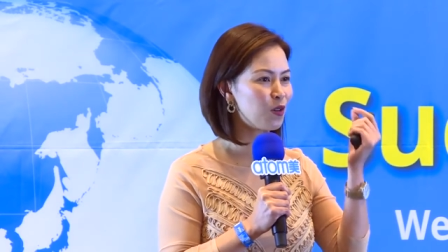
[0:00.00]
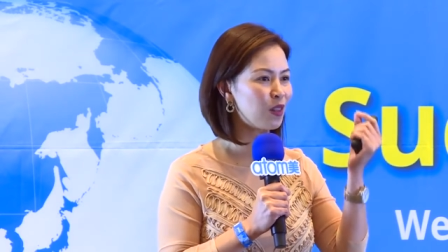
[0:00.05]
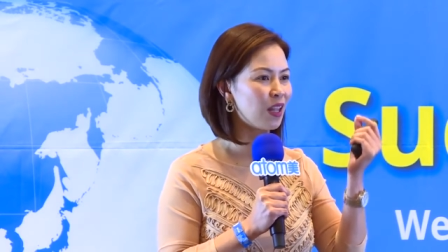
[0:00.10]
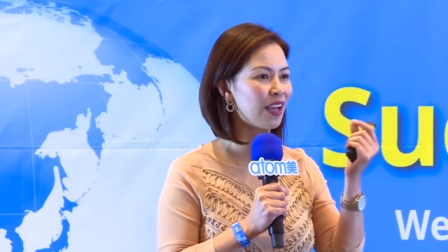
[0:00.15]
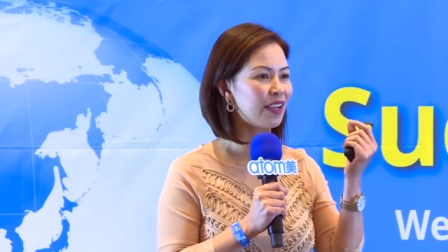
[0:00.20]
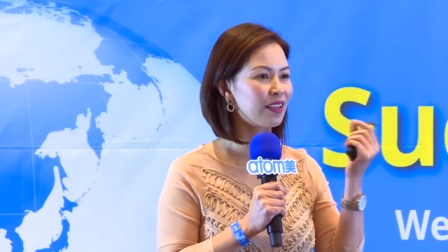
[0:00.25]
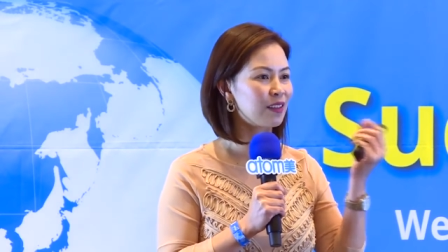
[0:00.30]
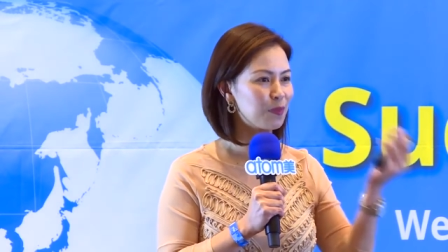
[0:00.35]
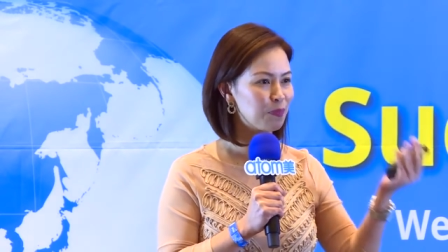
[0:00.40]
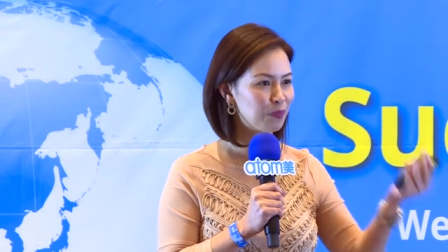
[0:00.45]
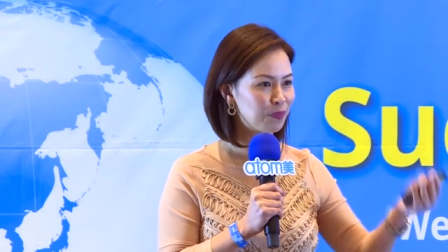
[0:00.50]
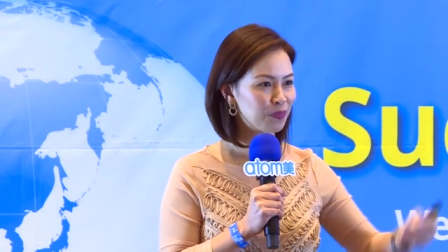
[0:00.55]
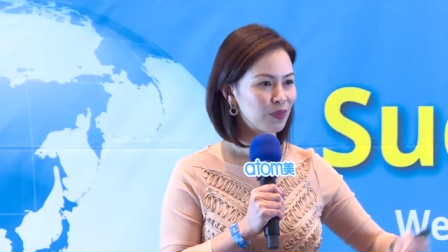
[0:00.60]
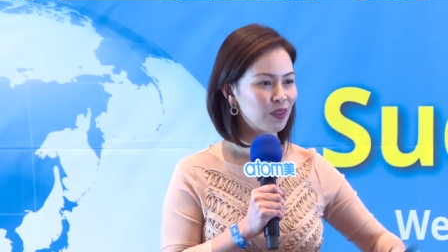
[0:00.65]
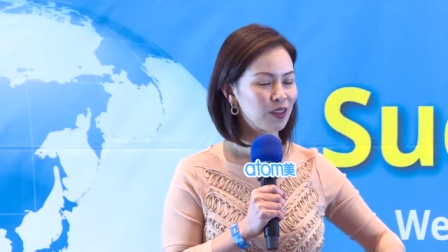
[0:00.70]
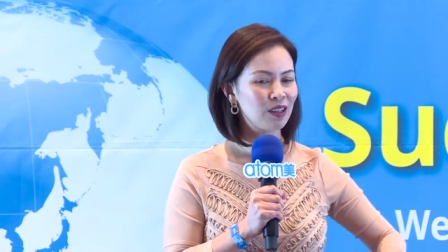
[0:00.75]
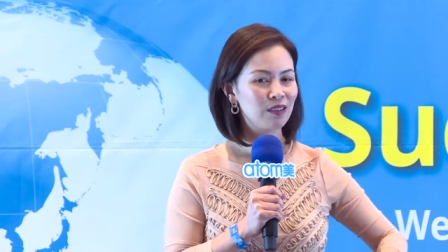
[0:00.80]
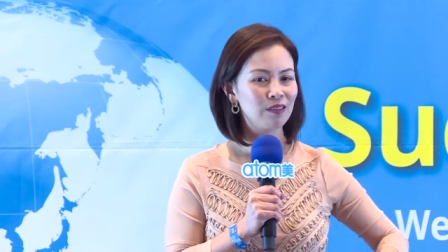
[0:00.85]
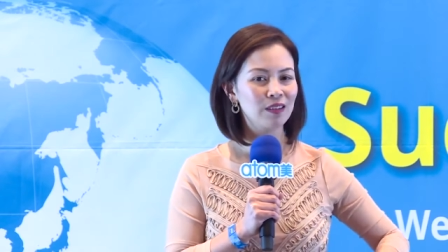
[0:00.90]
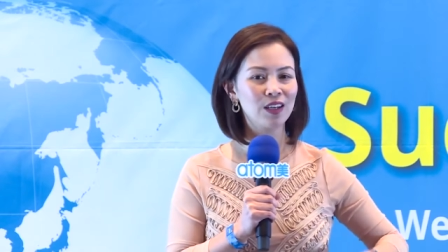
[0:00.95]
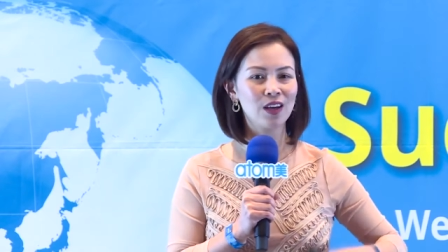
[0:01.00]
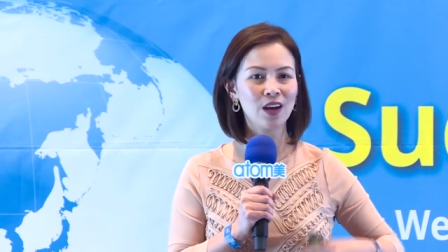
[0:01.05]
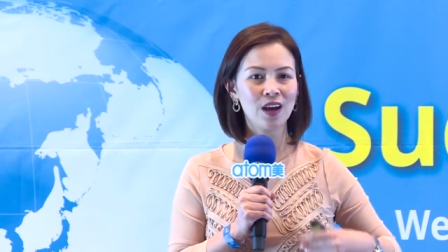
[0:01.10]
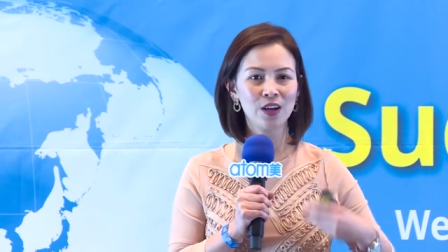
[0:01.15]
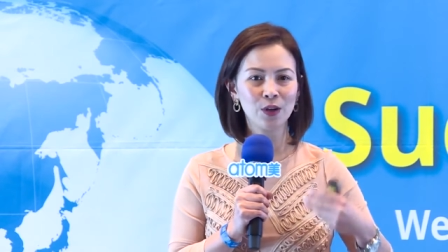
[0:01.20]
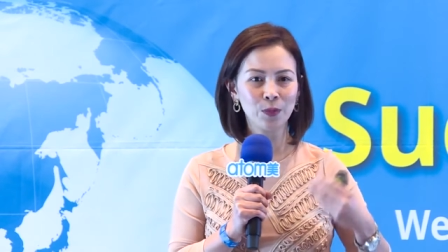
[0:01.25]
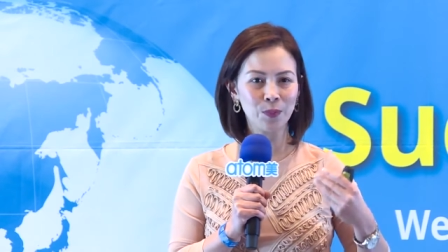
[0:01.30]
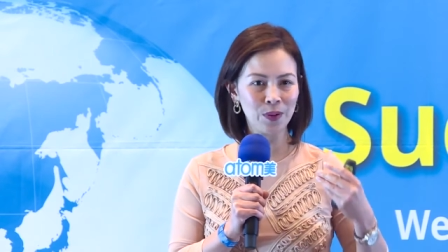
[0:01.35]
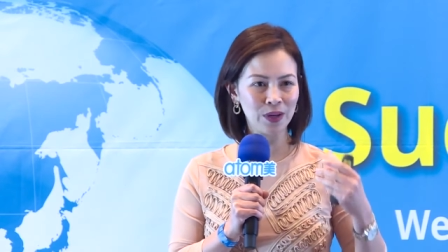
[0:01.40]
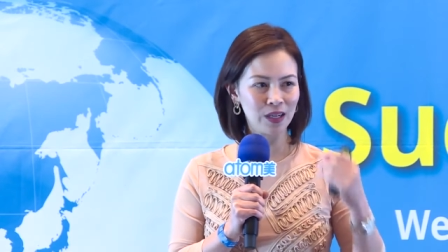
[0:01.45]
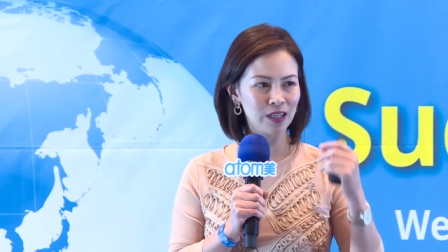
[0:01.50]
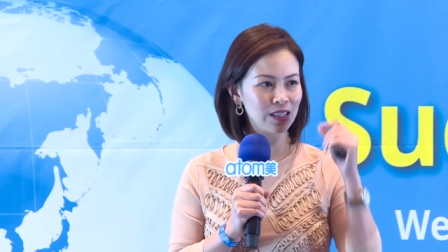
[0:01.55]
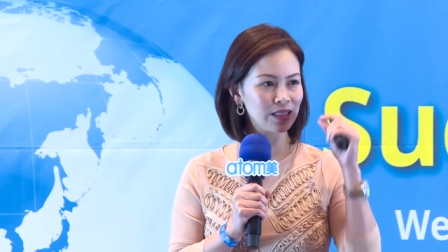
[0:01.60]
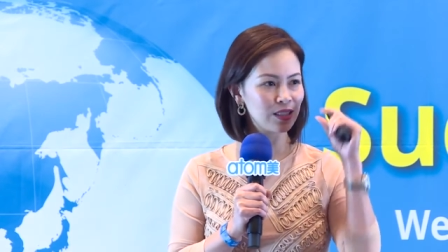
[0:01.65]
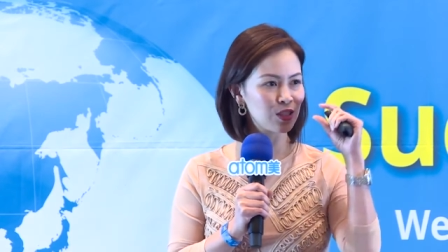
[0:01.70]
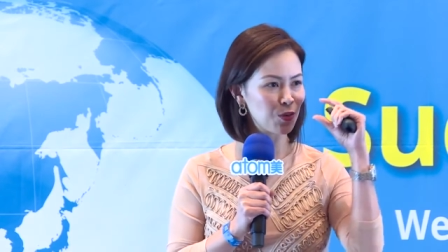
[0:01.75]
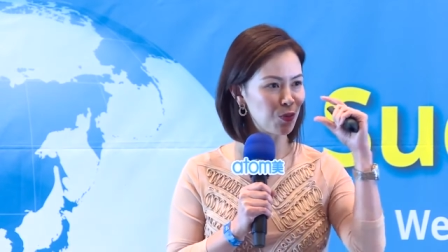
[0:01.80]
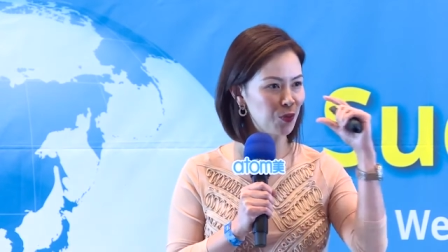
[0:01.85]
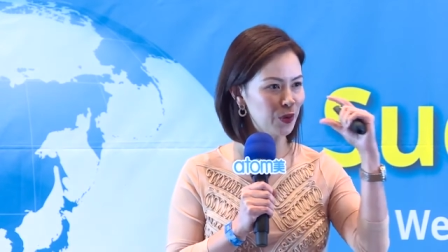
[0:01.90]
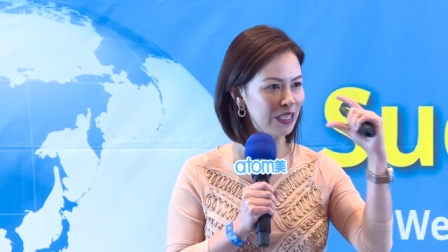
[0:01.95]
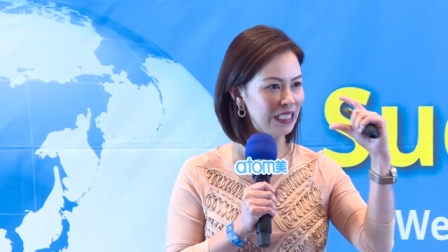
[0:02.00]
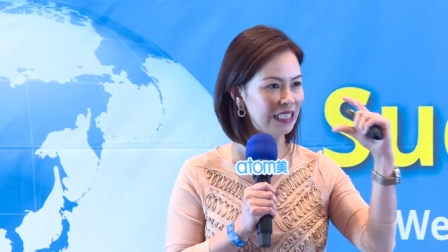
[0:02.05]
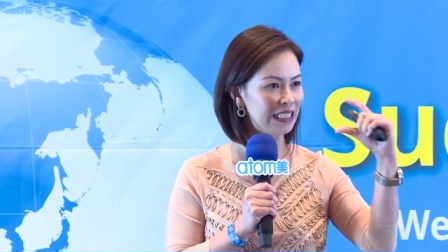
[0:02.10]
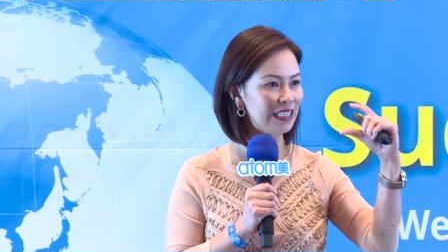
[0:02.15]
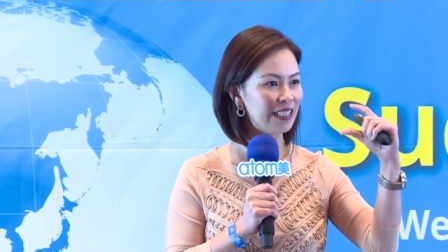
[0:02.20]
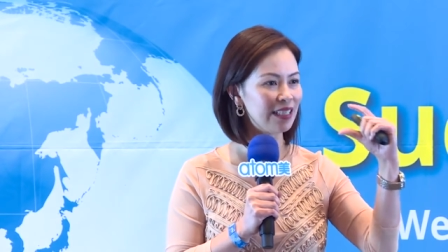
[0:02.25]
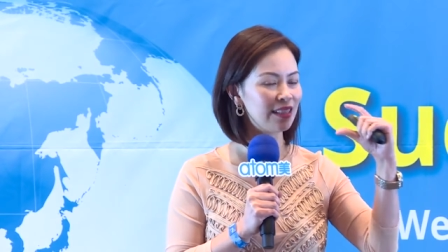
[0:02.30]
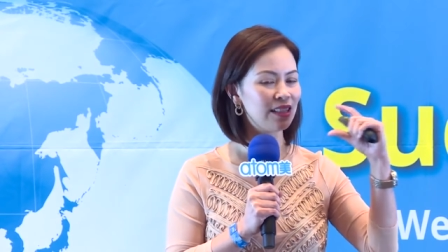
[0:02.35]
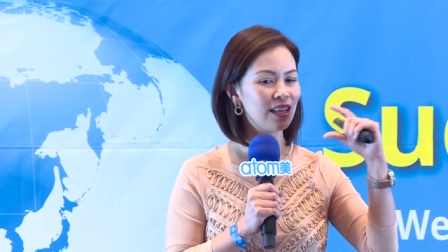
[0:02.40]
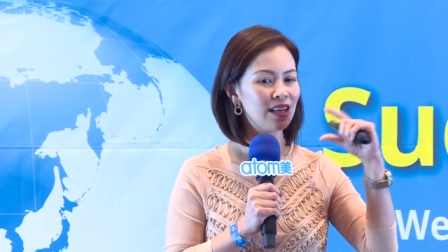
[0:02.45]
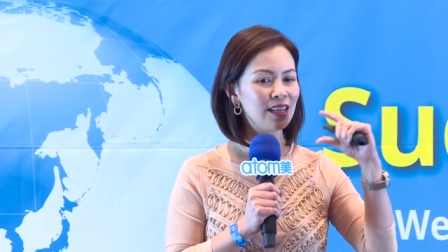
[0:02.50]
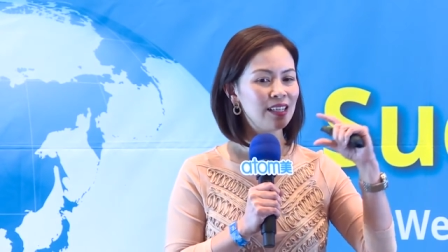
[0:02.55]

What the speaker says: like we got our period, so we need